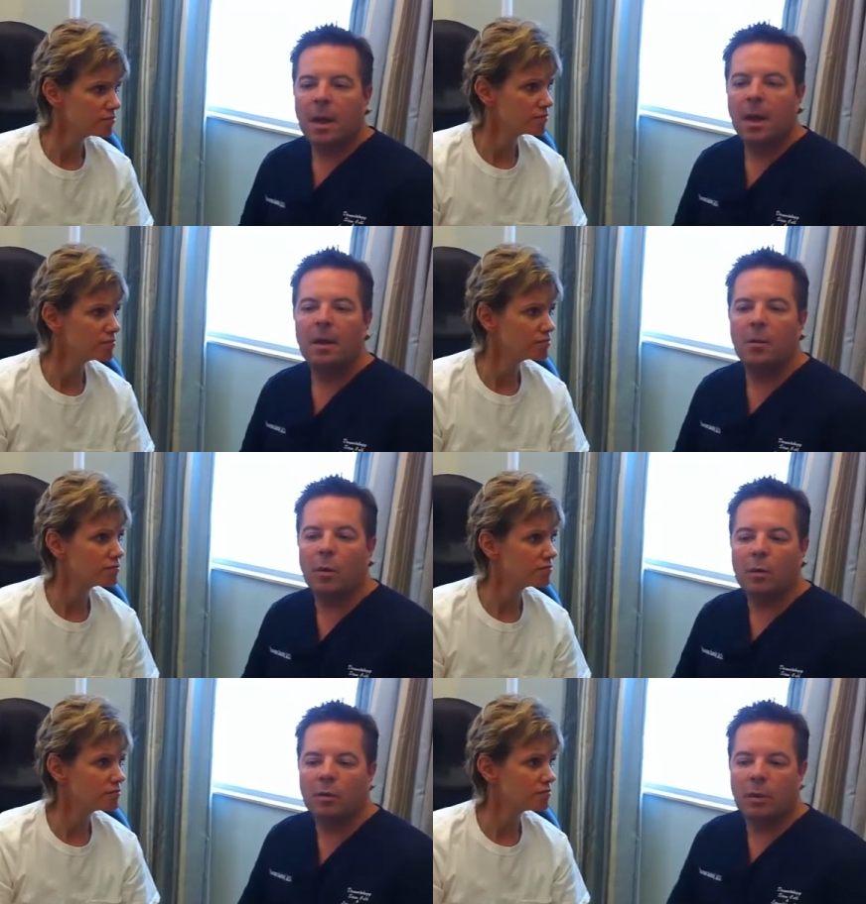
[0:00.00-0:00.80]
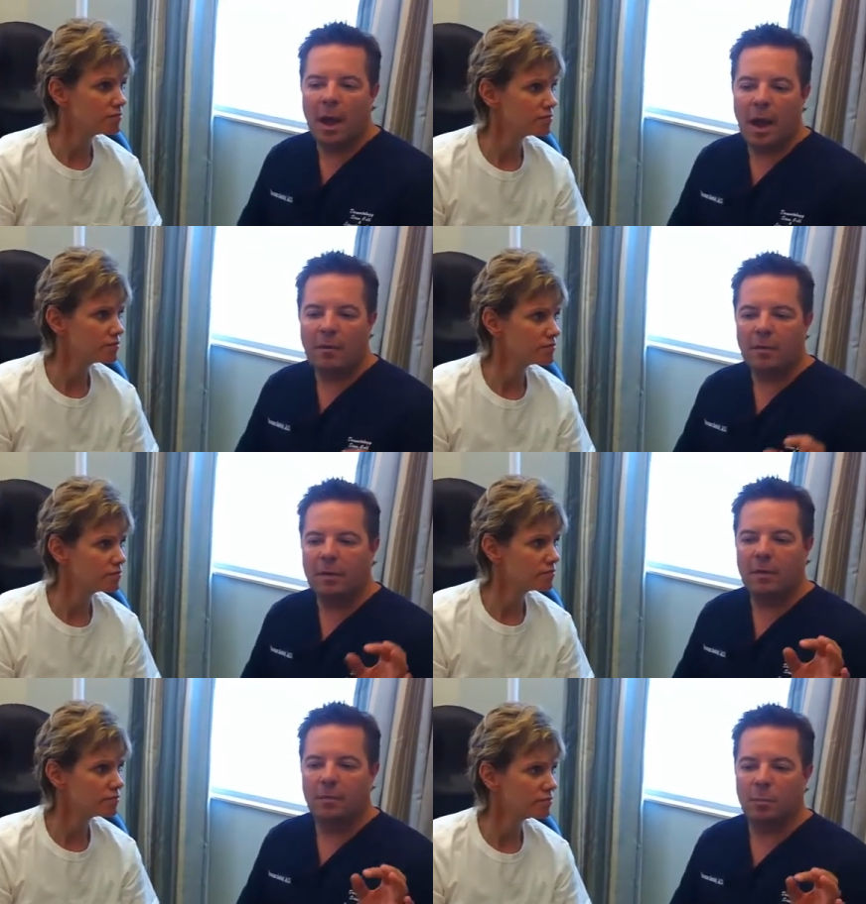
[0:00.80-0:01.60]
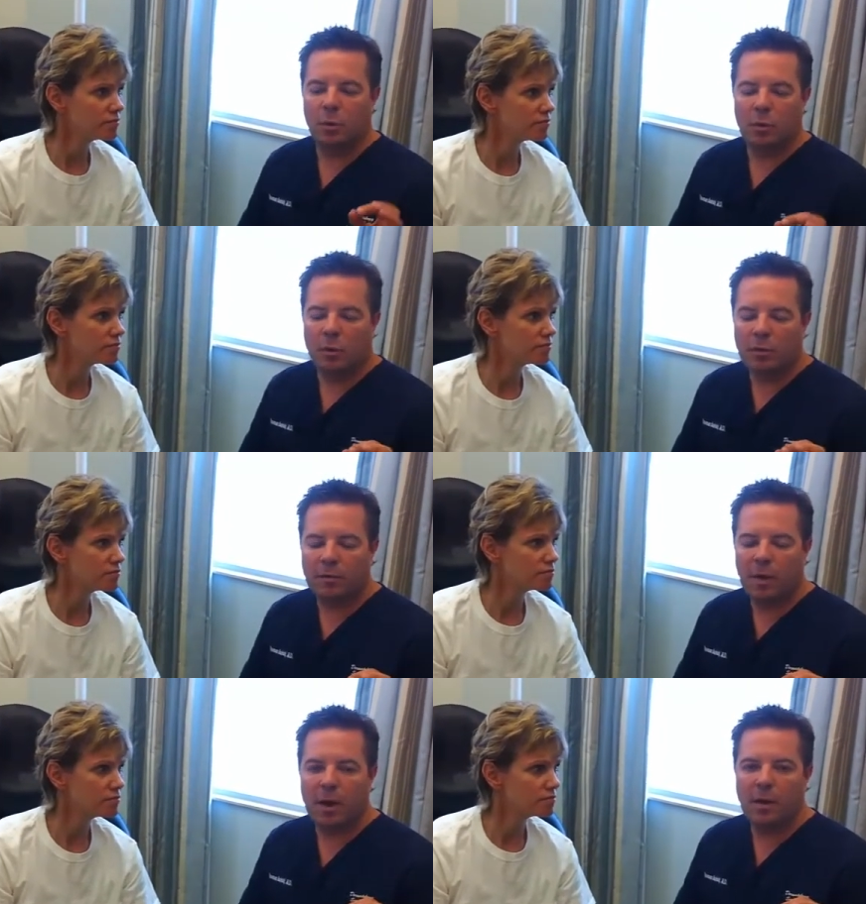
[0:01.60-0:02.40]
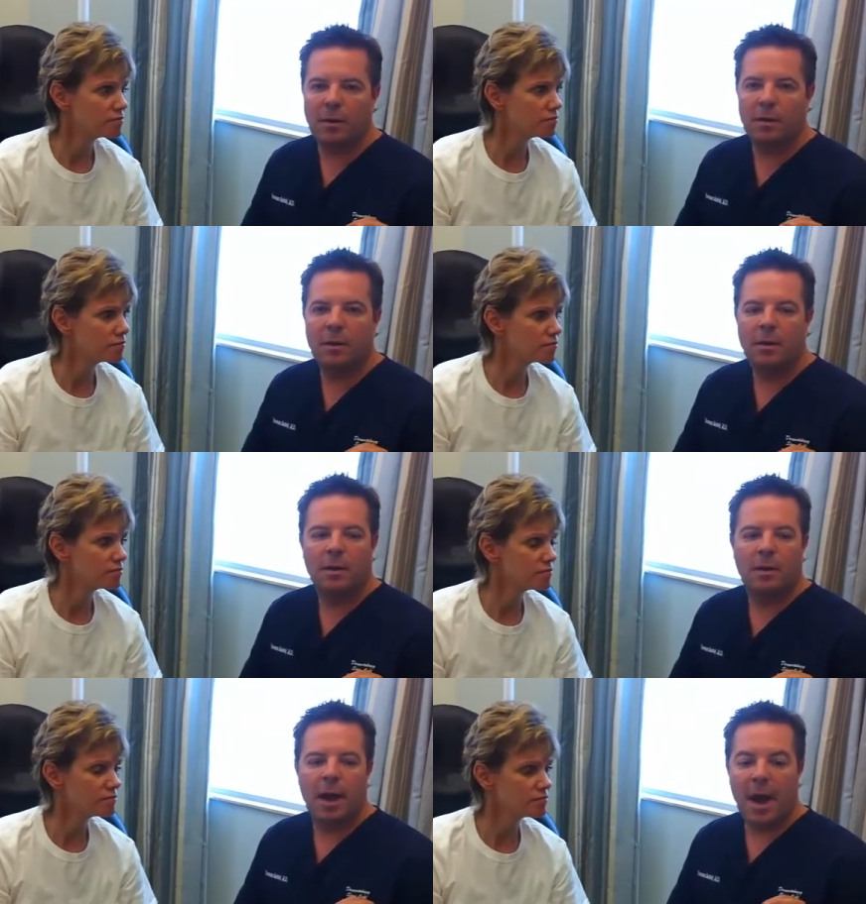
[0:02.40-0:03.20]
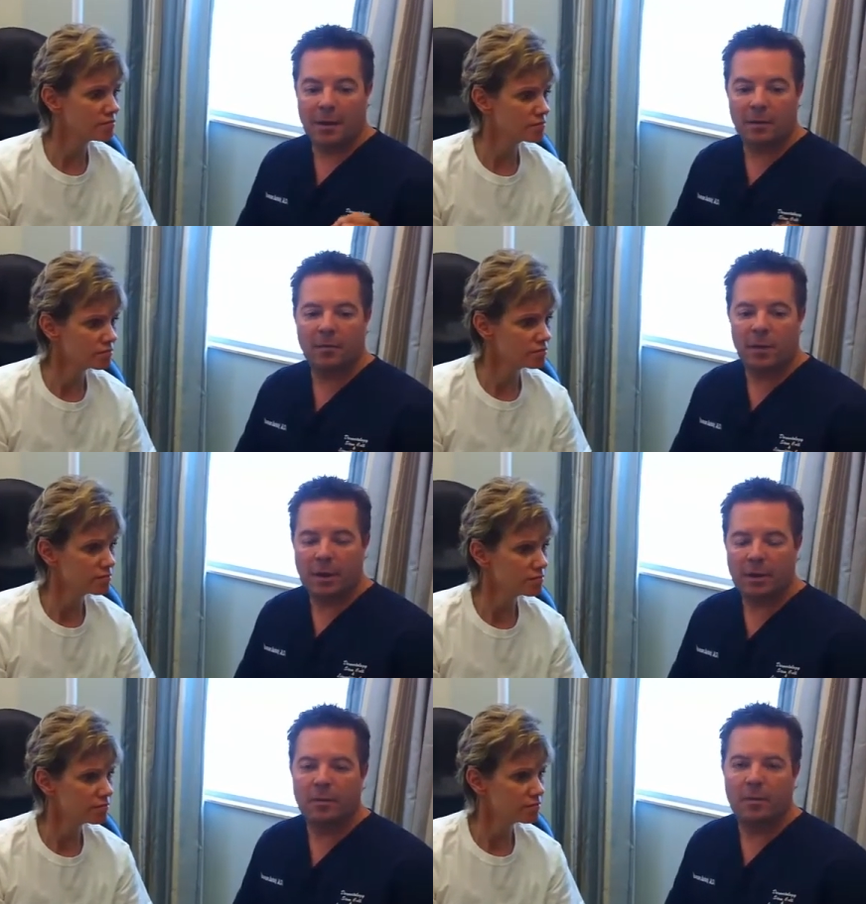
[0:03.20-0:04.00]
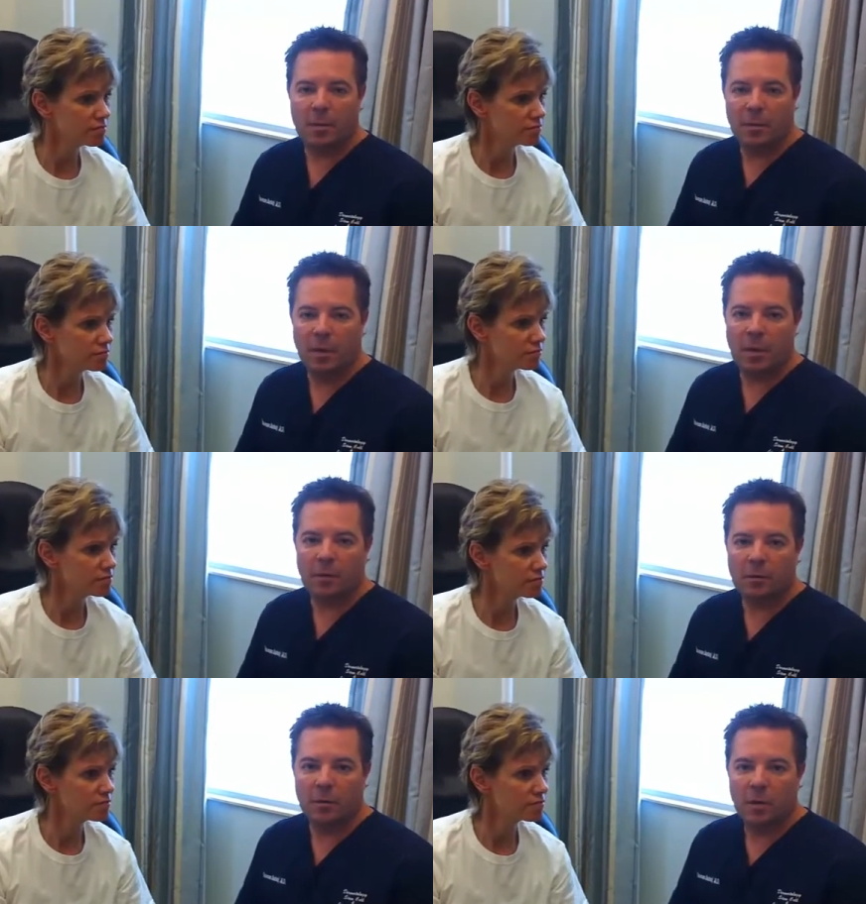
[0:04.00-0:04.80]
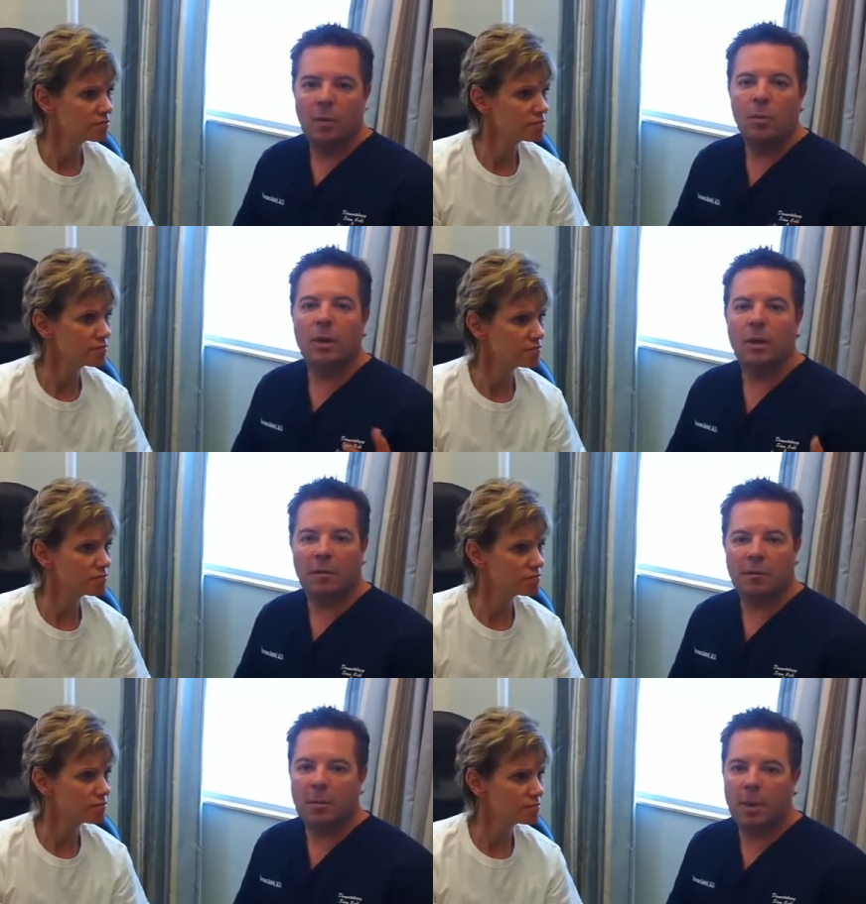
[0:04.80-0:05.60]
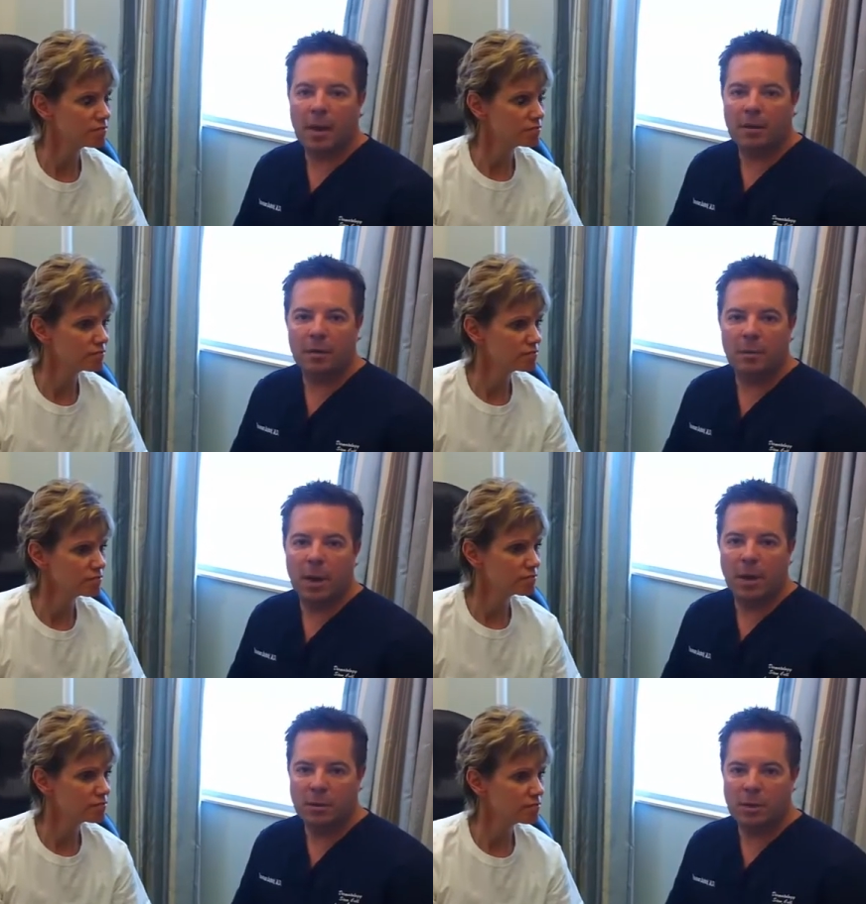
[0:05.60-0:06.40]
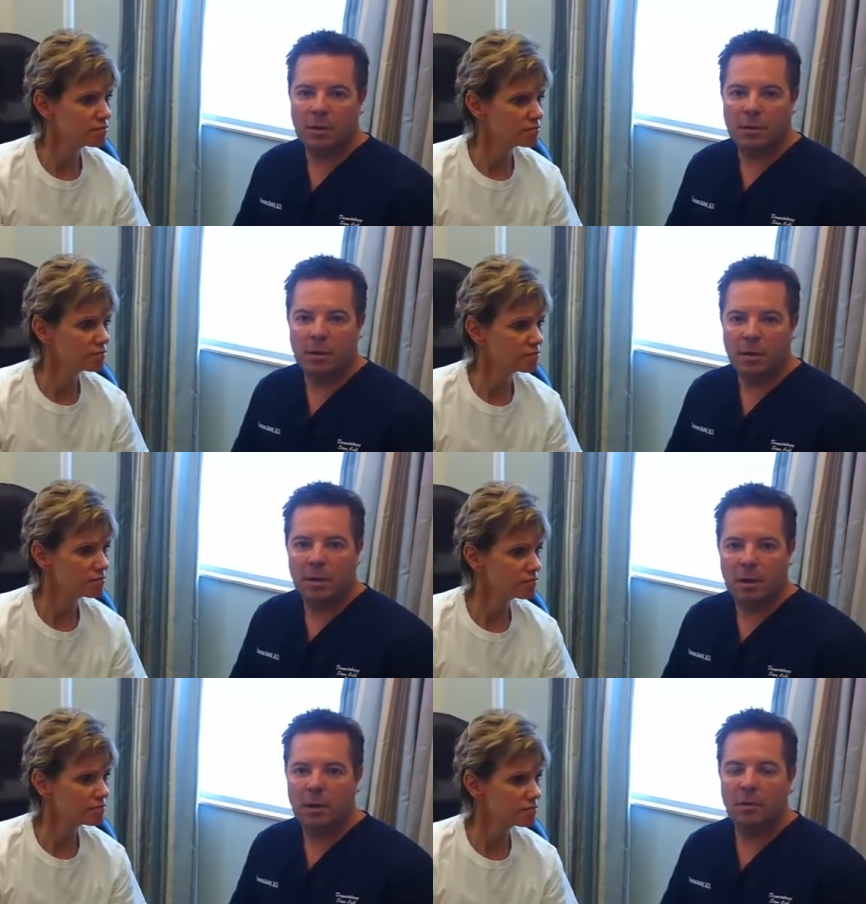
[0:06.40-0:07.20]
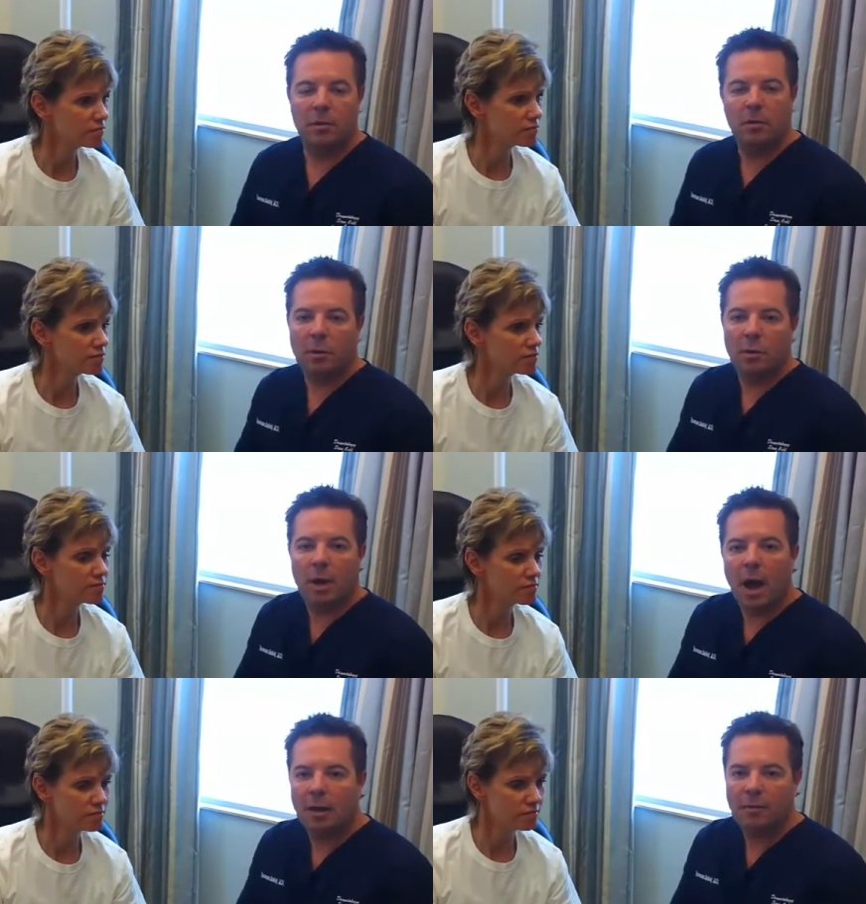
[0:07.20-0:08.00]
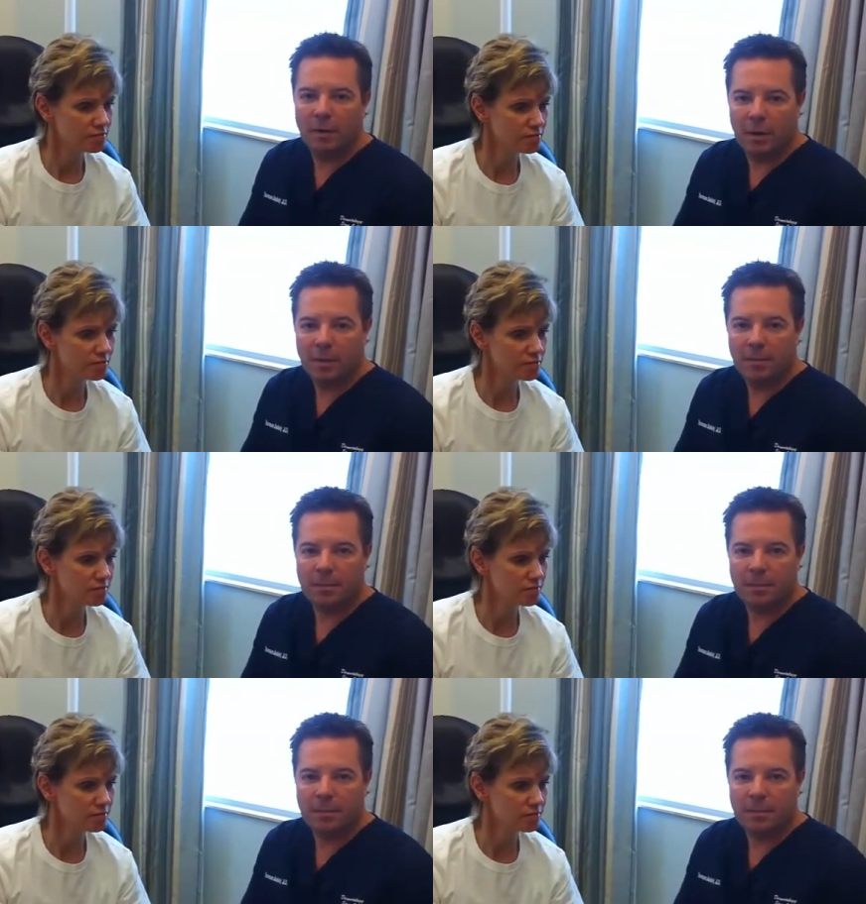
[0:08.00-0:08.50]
Speaker 1: And then once we have these purified, activated stem cells, we give them back to the patient either through an IV.